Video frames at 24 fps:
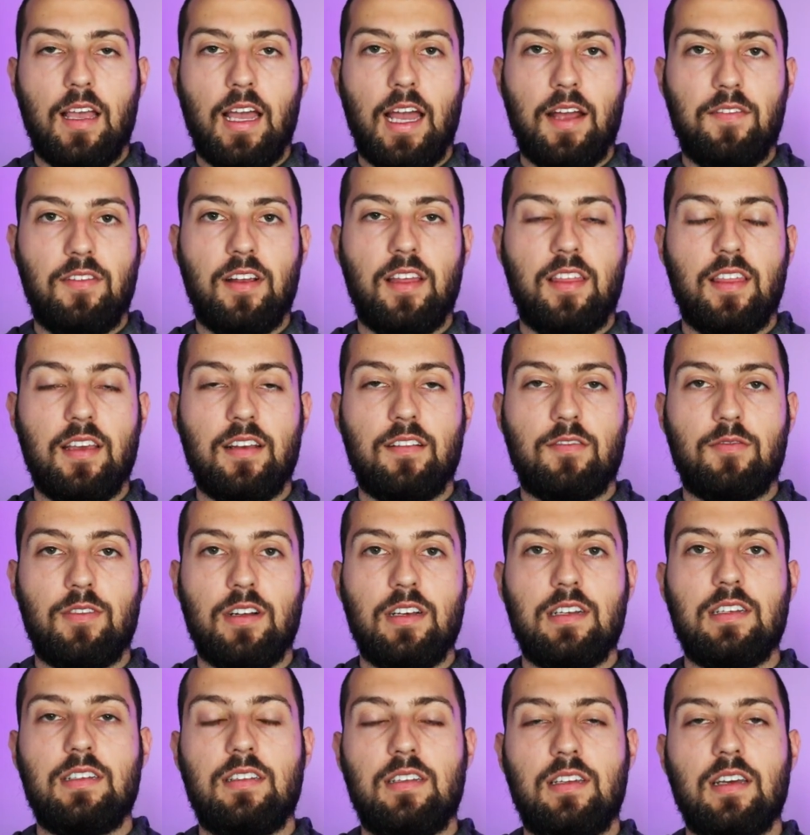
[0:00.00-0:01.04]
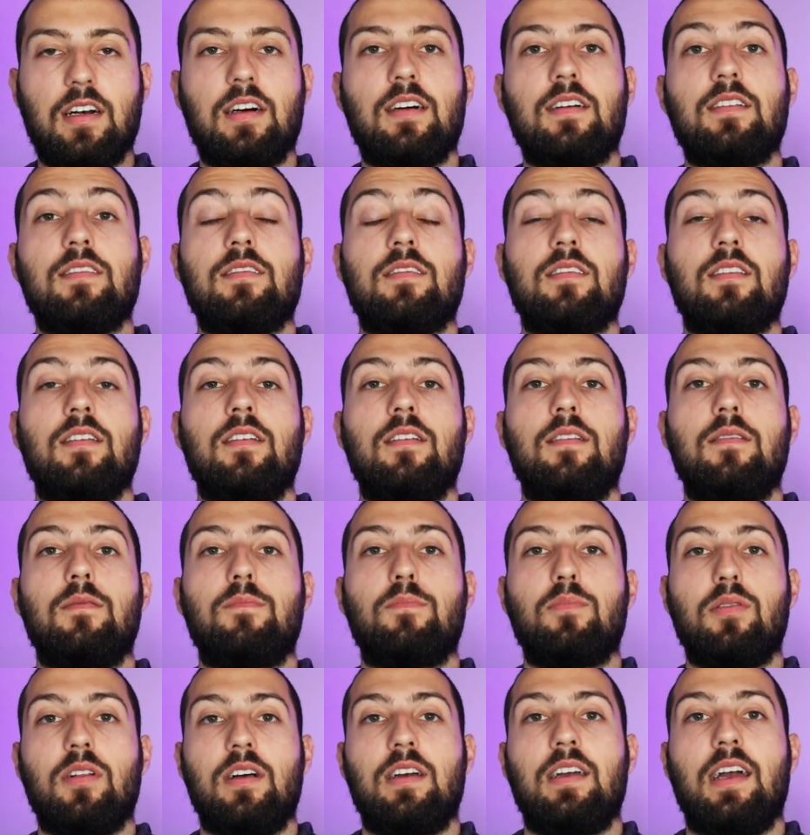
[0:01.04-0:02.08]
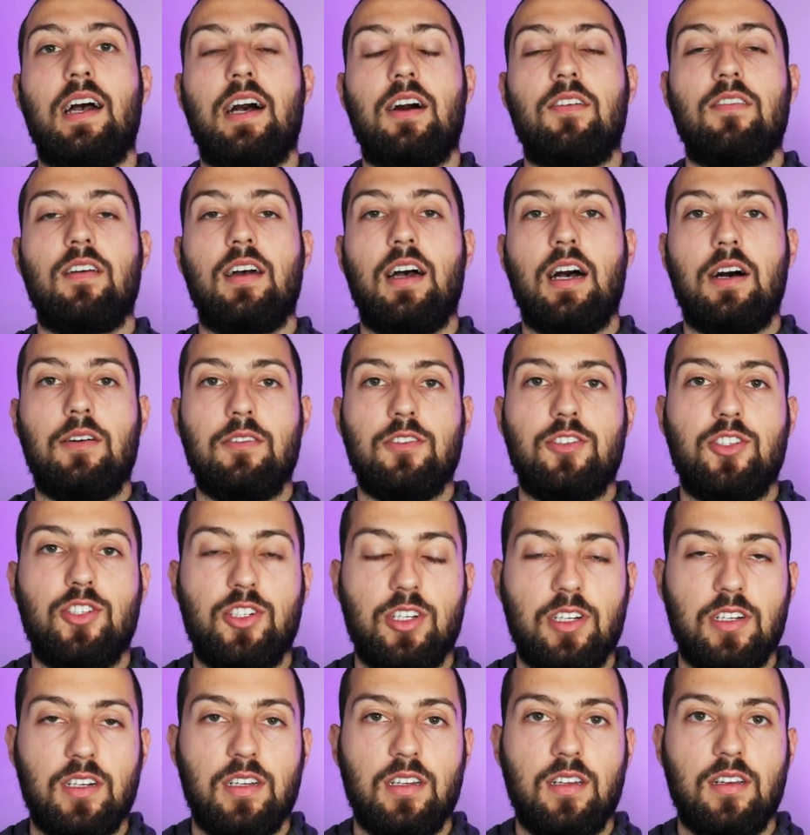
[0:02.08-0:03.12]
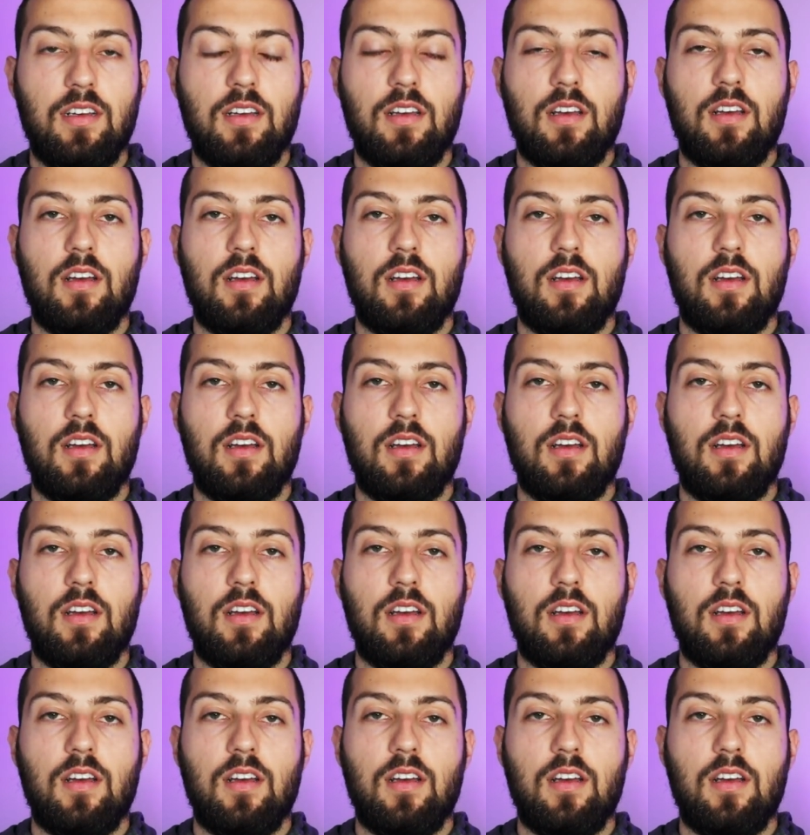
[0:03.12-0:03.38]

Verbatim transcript: everything really does play out how it should,